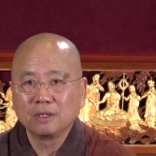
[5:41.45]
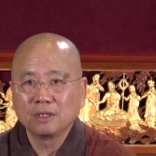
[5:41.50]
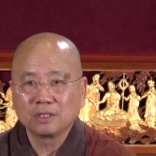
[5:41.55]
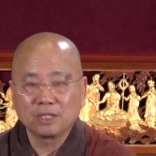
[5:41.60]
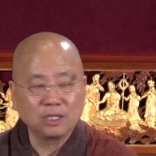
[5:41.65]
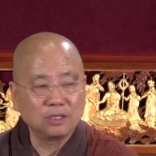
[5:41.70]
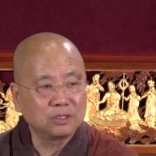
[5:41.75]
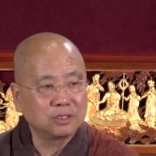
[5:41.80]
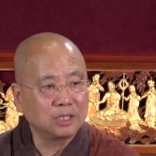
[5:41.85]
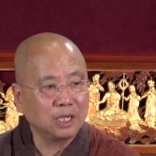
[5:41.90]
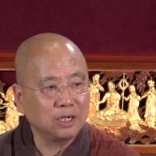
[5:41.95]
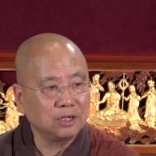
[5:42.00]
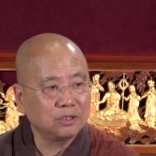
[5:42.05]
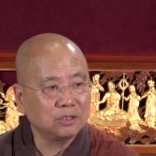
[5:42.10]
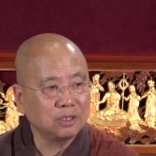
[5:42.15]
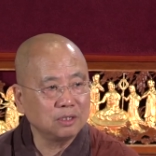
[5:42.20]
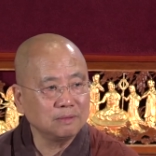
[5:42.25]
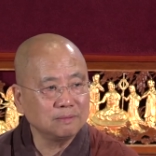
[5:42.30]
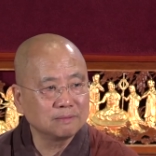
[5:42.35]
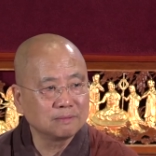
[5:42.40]

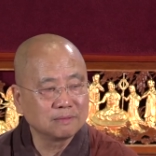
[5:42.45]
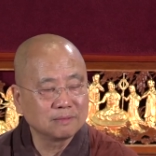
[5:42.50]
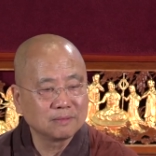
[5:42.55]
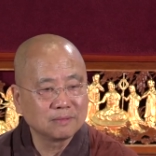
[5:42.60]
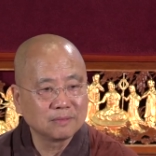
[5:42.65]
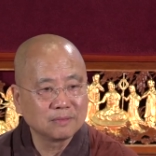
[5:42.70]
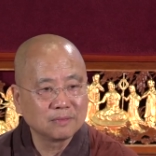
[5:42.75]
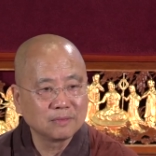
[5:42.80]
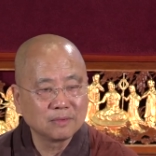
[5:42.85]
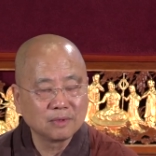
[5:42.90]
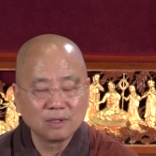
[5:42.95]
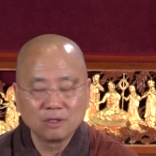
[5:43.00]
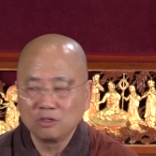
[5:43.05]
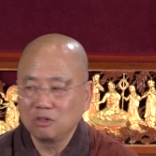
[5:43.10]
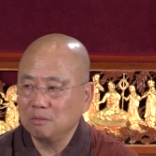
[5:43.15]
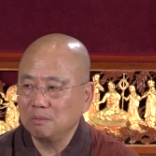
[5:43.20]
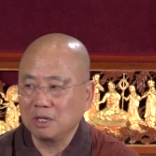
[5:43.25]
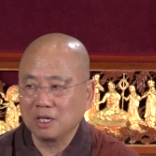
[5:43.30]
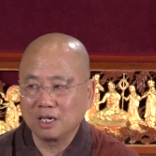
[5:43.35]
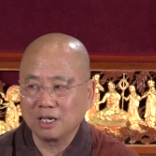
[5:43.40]
Sensation,
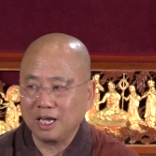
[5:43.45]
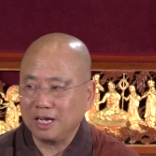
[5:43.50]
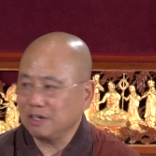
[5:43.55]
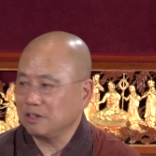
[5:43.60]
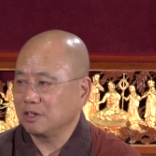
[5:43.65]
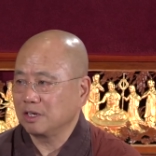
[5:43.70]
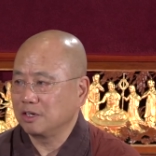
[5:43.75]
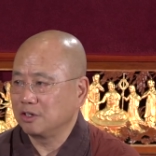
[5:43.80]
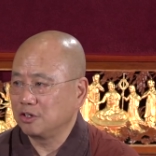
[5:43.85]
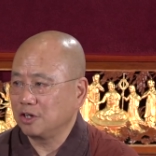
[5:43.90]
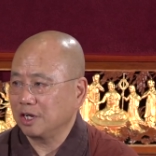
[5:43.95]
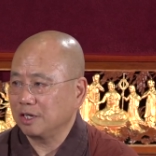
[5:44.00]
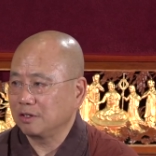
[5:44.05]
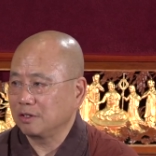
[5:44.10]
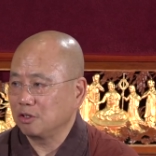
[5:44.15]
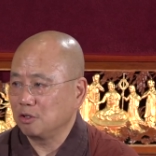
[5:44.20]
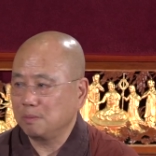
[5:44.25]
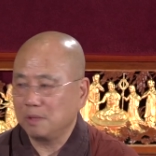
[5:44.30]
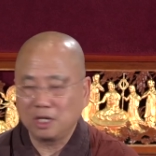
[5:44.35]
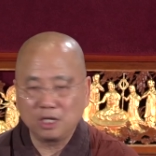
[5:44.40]
you may like the
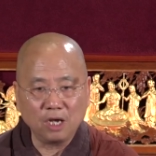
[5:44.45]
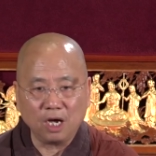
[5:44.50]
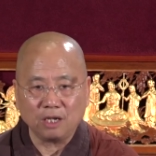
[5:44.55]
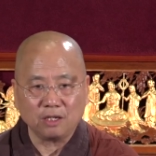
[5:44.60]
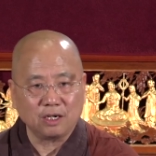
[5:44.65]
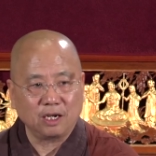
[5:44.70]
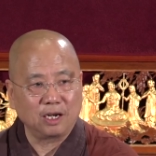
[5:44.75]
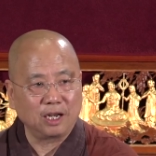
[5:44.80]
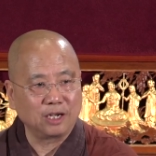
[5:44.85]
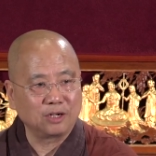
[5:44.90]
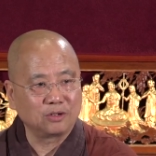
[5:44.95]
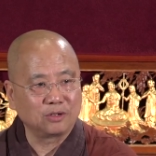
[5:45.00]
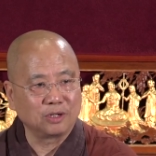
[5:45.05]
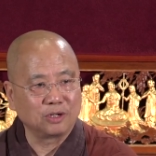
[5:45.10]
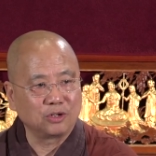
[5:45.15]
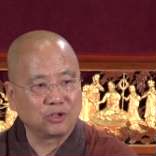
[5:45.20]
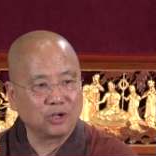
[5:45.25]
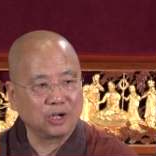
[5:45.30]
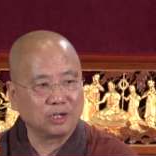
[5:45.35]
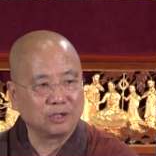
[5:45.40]
agenda, you may not like
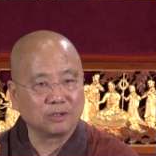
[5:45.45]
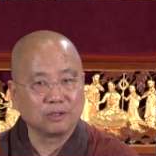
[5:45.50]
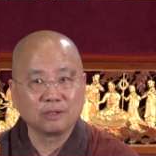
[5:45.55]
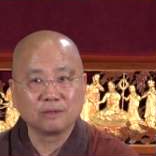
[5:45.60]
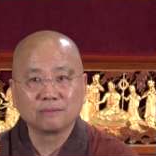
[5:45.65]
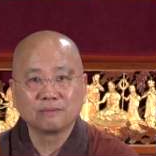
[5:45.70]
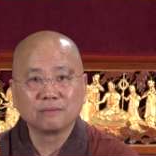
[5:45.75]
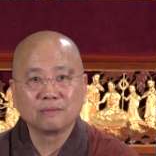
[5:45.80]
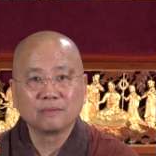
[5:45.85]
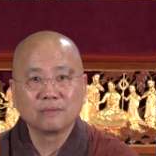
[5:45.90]
the agenda.